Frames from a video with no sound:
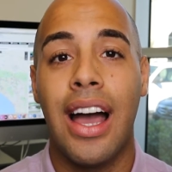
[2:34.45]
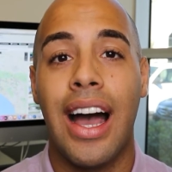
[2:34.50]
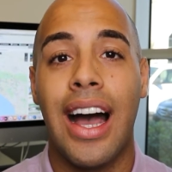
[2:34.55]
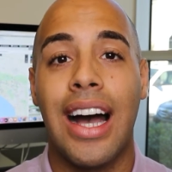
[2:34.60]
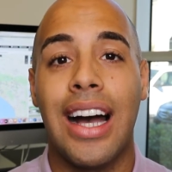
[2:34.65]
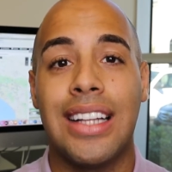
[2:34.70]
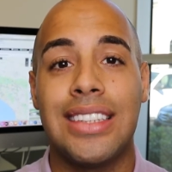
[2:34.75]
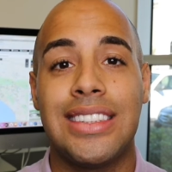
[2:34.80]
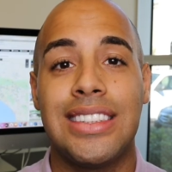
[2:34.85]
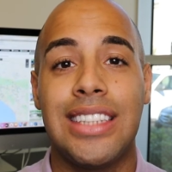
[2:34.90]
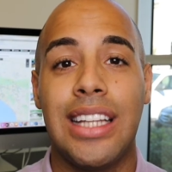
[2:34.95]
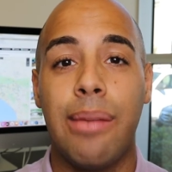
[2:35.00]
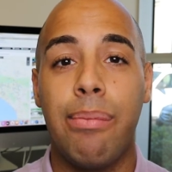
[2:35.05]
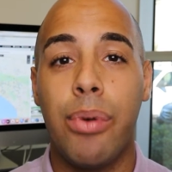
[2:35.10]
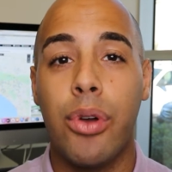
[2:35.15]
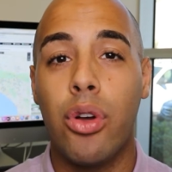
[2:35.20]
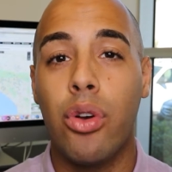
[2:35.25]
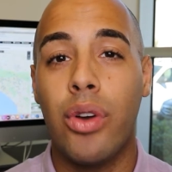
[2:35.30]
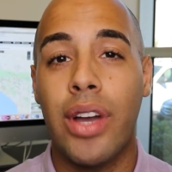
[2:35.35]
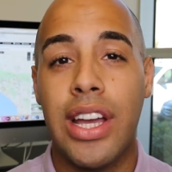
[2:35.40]
A
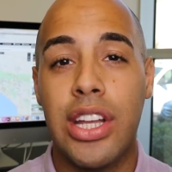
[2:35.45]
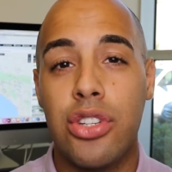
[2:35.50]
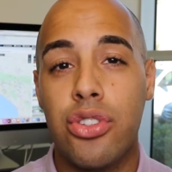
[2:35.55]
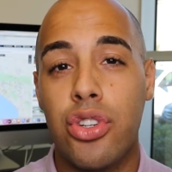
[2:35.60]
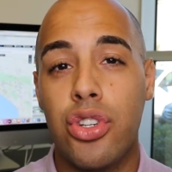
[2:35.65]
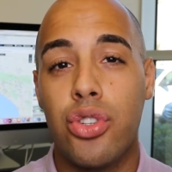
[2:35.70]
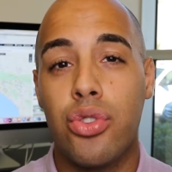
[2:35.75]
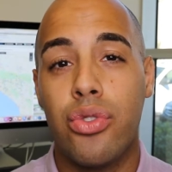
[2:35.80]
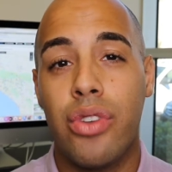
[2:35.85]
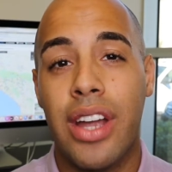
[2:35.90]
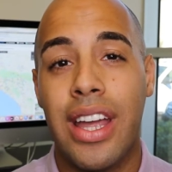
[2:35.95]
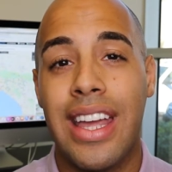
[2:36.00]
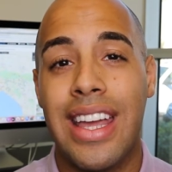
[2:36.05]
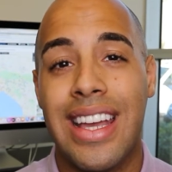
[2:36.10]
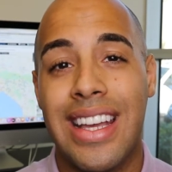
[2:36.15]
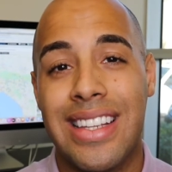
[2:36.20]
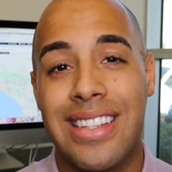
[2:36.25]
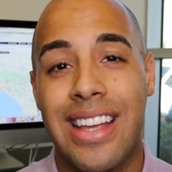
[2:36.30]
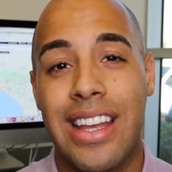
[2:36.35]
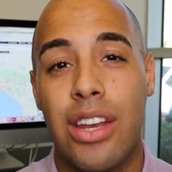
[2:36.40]
typical interest rate
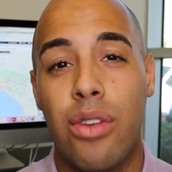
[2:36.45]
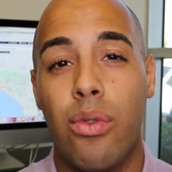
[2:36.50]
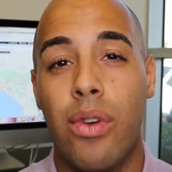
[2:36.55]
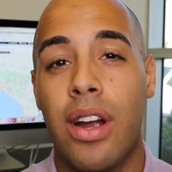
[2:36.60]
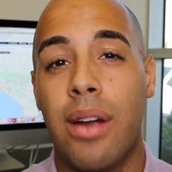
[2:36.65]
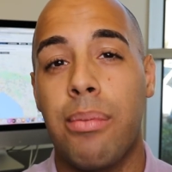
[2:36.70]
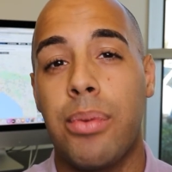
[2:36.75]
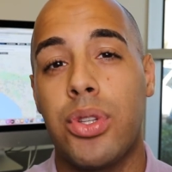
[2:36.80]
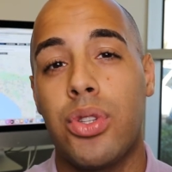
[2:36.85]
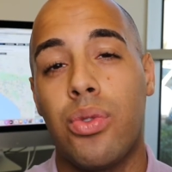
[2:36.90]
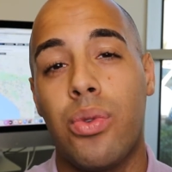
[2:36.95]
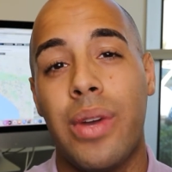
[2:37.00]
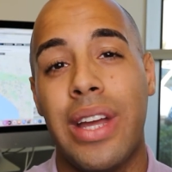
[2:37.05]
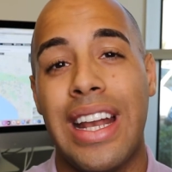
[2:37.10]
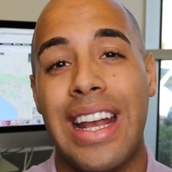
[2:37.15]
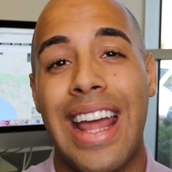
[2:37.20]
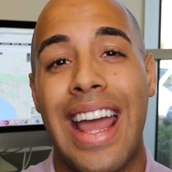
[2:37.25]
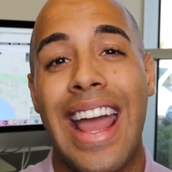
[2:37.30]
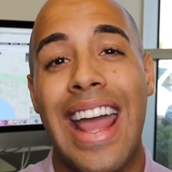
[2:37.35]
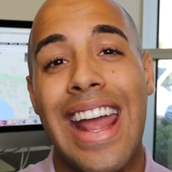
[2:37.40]
is anywhere
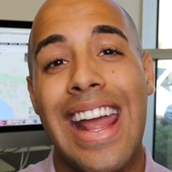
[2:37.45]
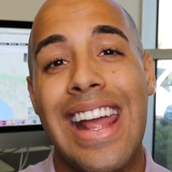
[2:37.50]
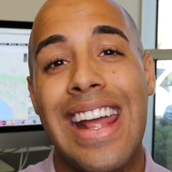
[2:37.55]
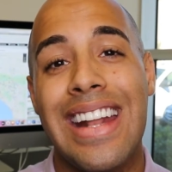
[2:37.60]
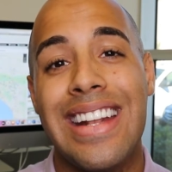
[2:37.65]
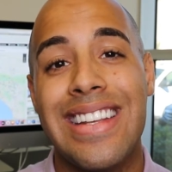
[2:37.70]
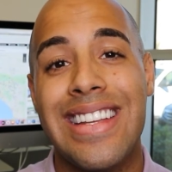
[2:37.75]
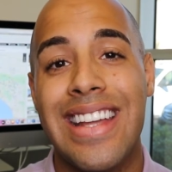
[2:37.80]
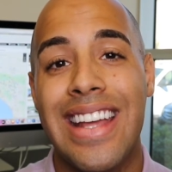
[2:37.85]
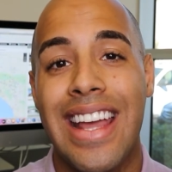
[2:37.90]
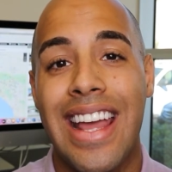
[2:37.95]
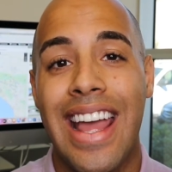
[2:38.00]
between 8